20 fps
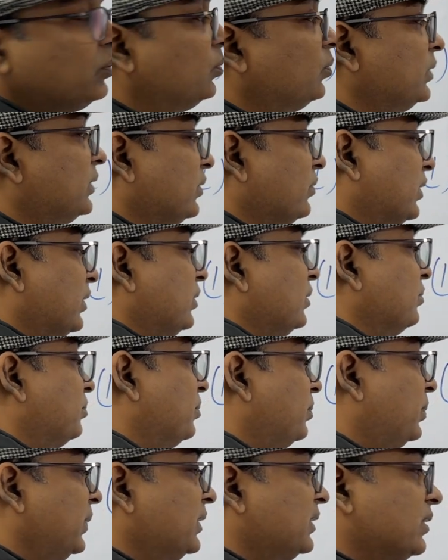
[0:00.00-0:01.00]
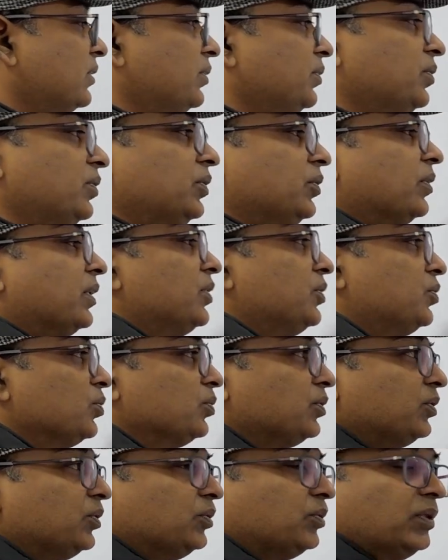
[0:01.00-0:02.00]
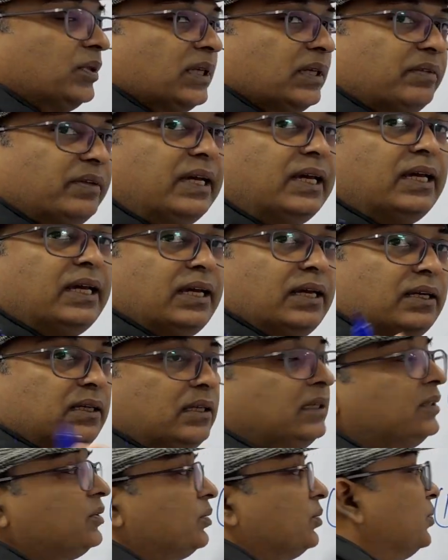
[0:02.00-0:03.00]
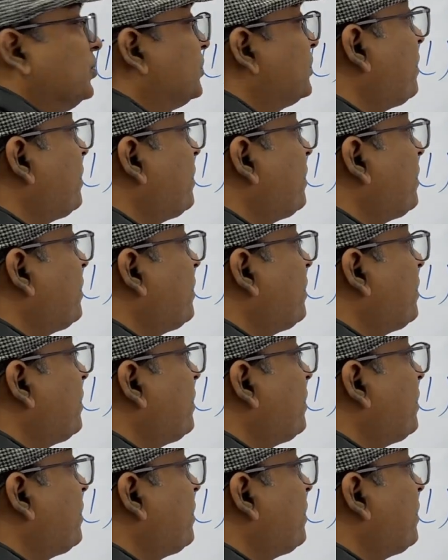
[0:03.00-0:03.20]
Whichever pleases you, you can choose. You don't have any issue.